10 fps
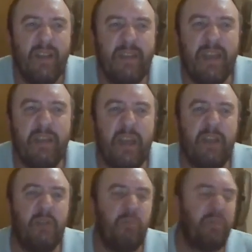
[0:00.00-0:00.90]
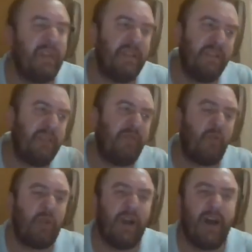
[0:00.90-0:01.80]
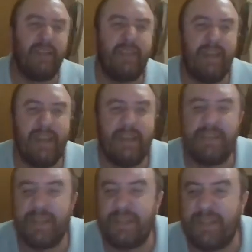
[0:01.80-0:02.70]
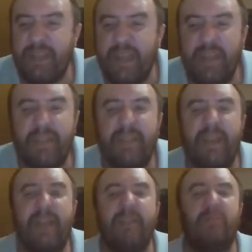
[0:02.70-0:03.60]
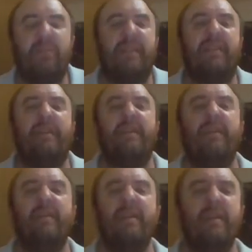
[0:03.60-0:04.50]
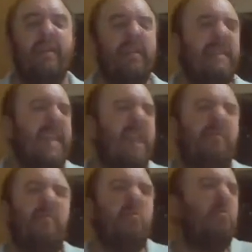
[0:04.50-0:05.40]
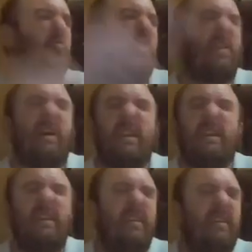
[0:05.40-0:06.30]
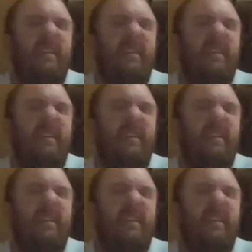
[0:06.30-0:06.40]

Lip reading: Then I completely forgot it existed there, but like, never would I